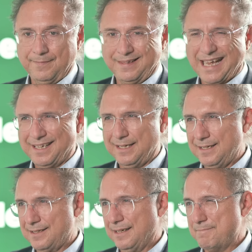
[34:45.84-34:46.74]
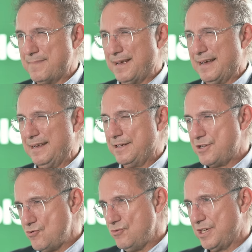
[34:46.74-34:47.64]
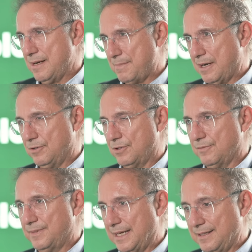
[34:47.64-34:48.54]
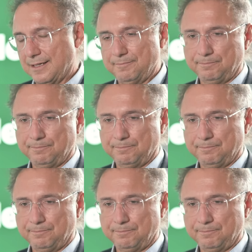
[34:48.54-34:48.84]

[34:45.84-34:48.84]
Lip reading: That is a mm-hmm. huge amount of data.